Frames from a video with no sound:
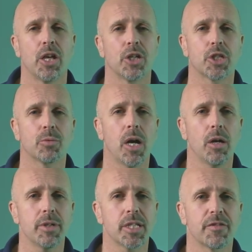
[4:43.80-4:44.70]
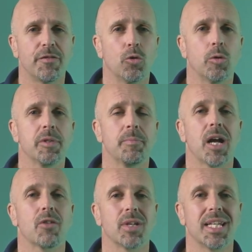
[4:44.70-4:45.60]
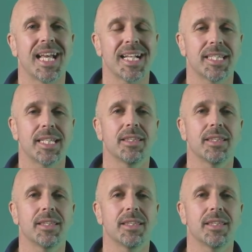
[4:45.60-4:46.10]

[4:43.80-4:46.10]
Schwa is formed by relaxing